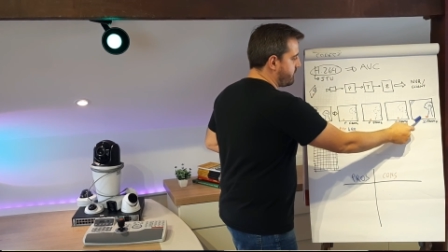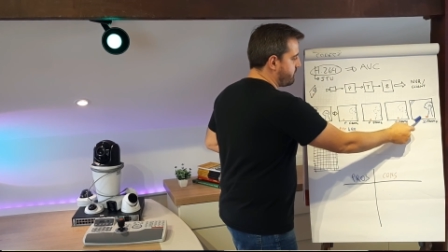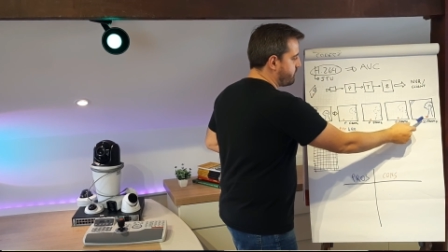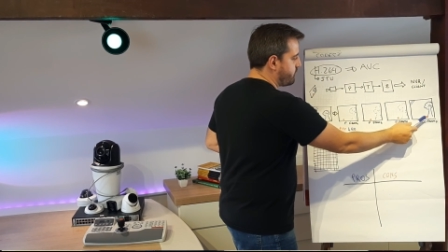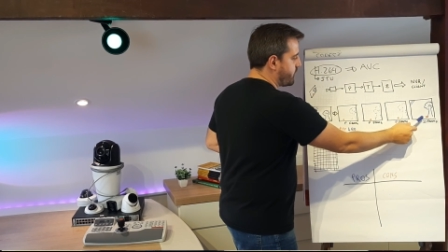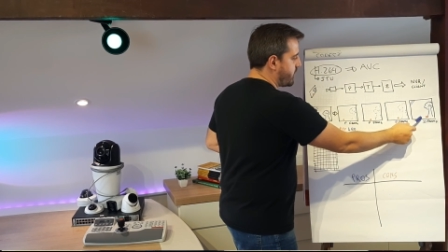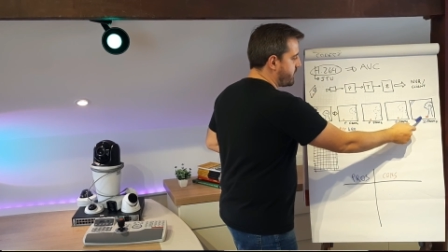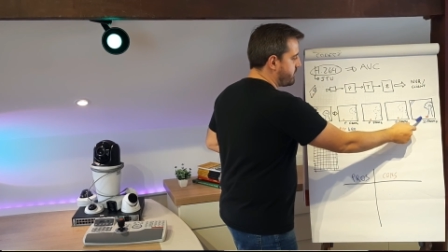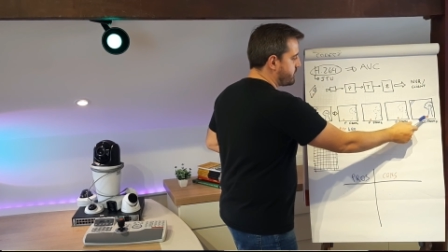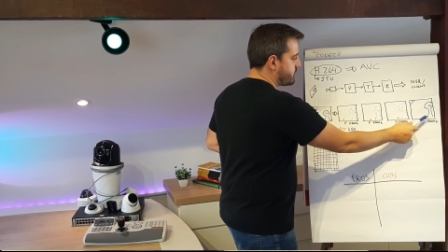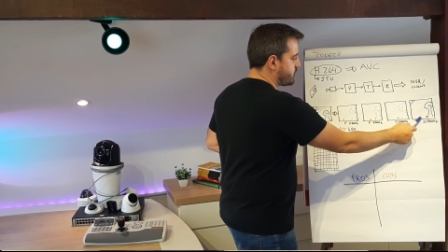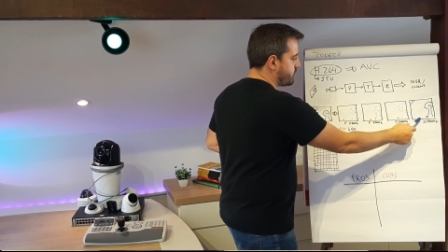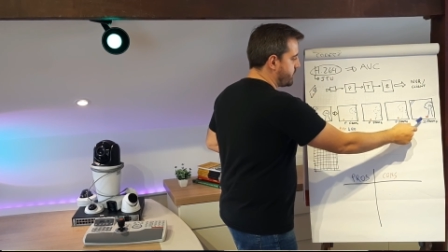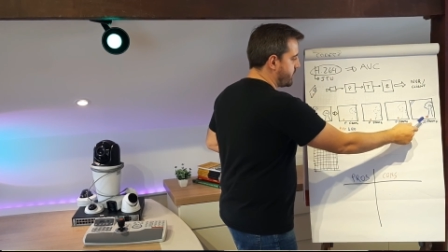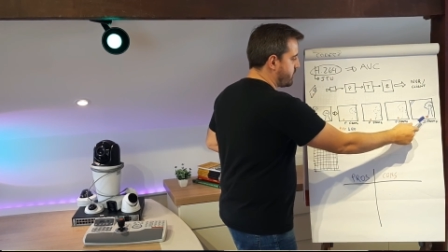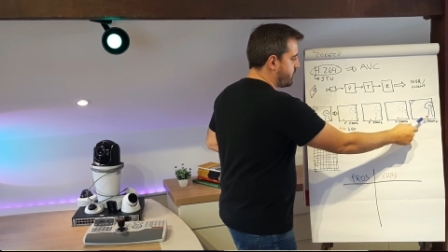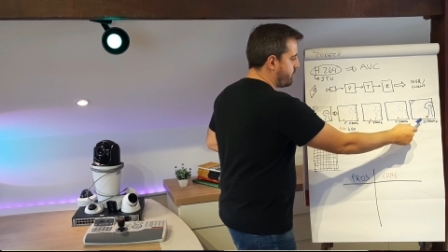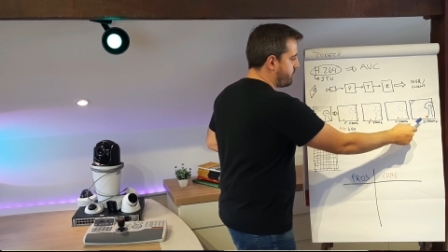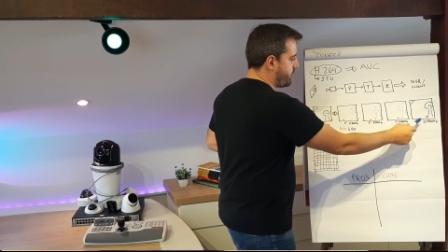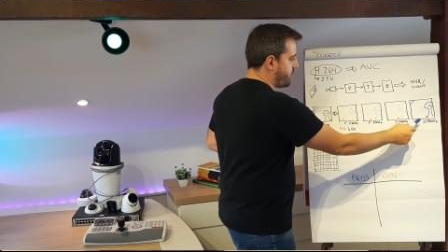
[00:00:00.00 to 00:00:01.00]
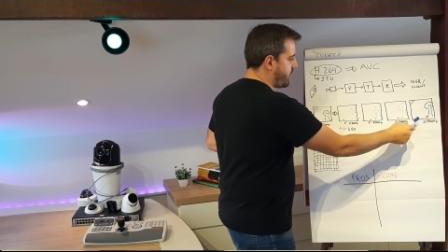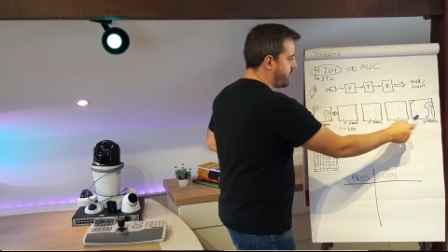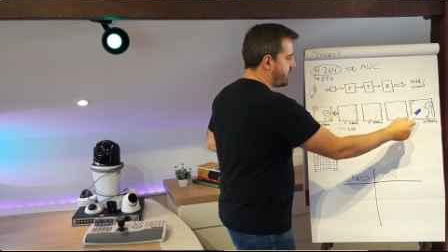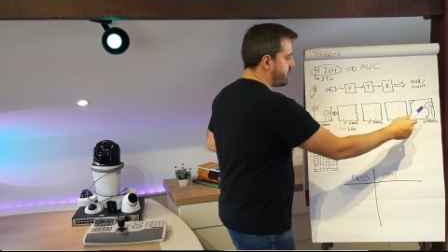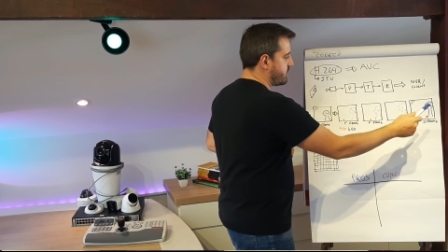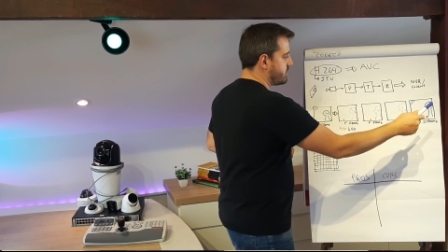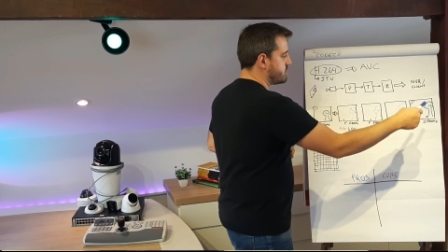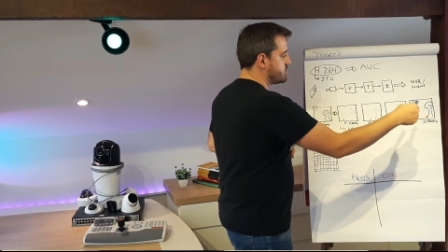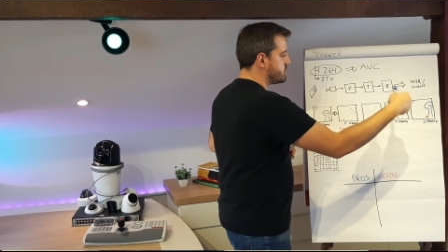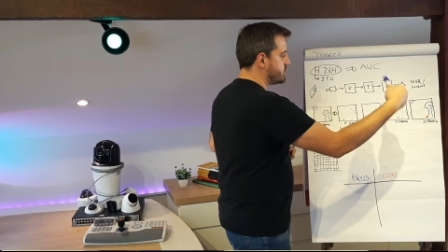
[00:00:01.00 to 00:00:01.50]
frame to be
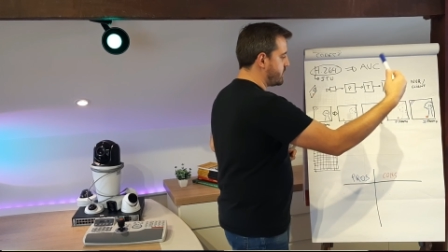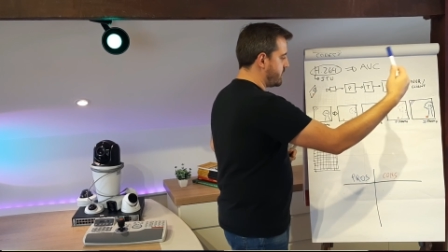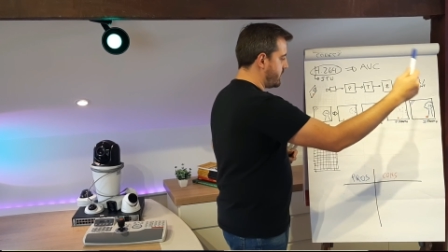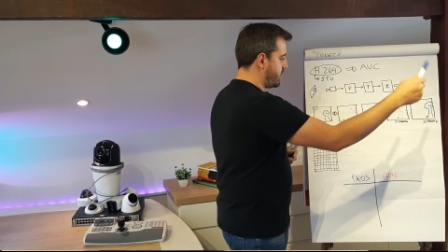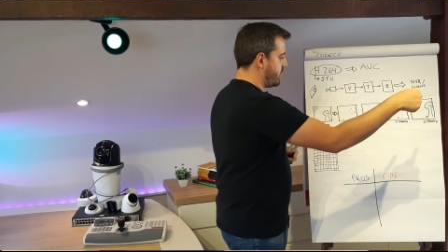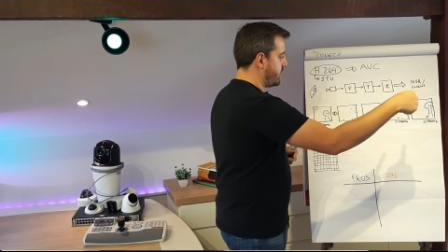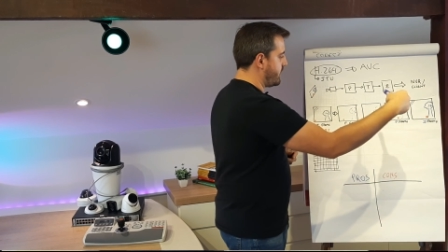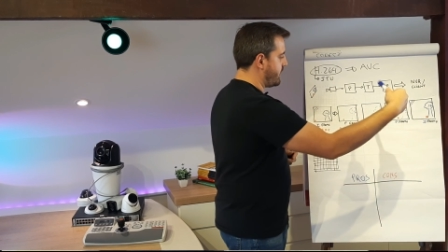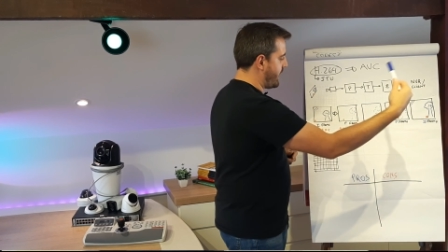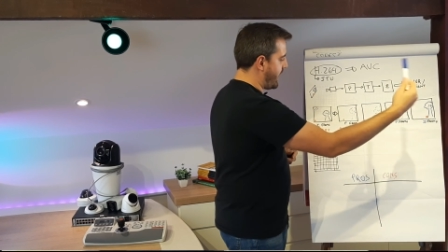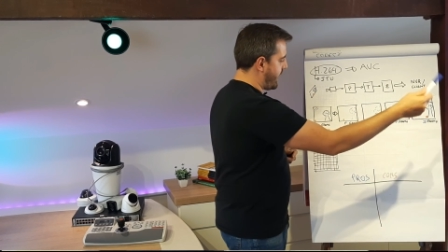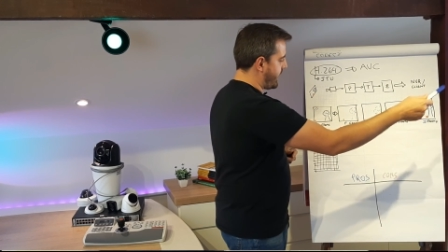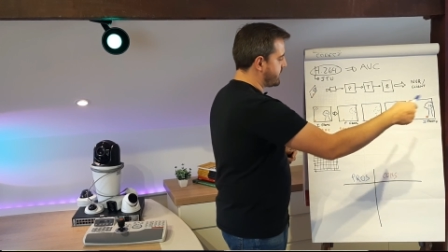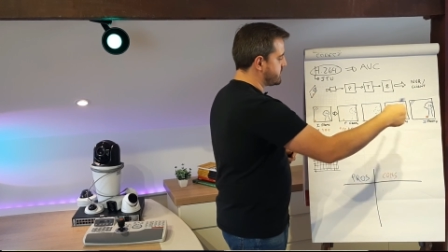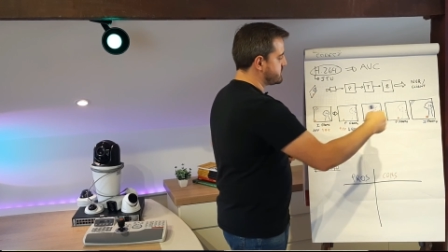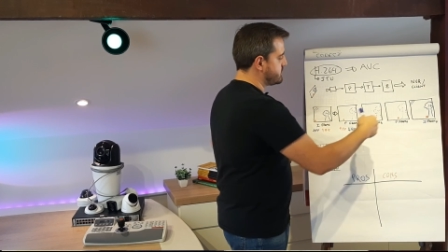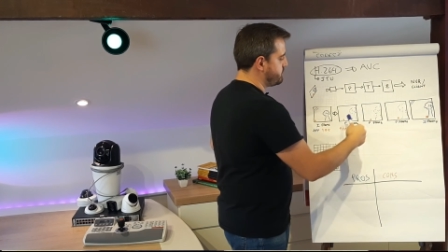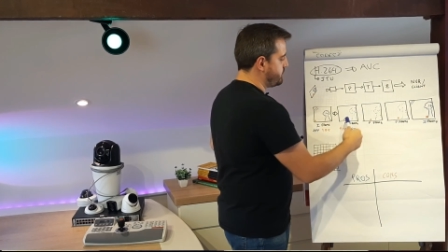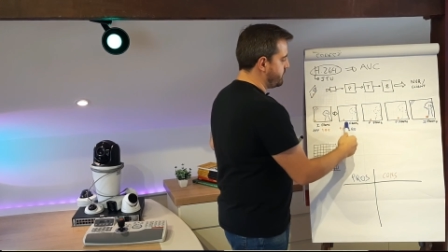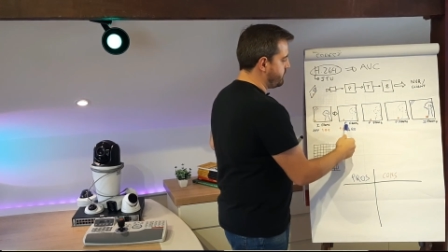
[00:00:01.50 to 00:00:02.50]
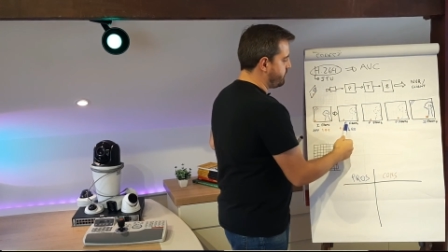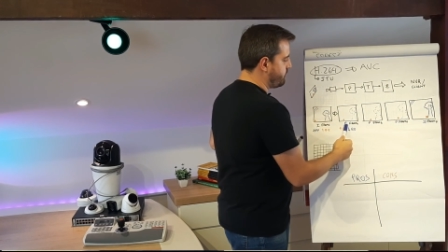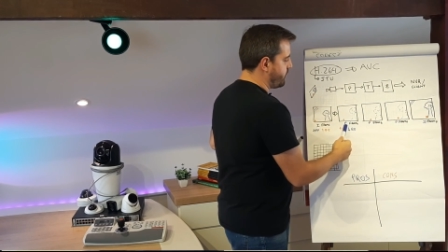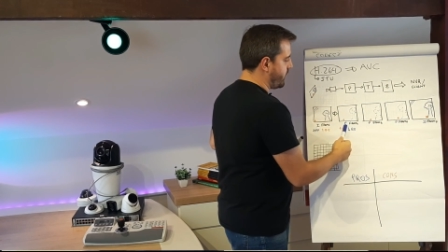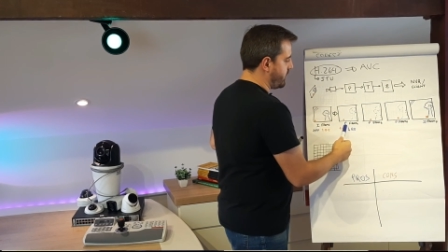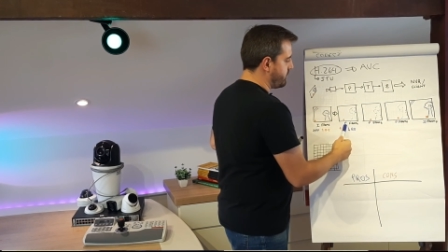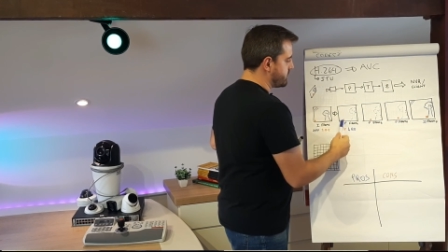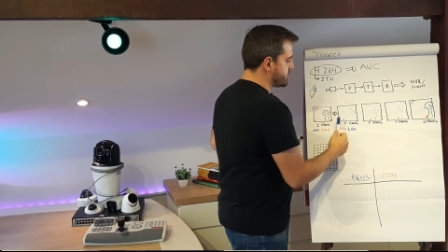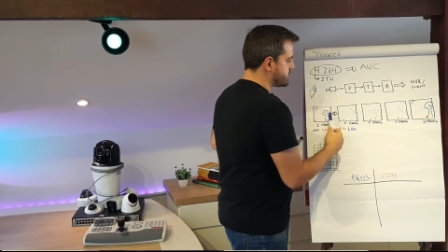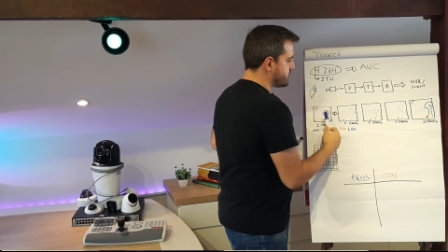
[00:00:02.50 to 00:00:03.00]
compared to the next P frame.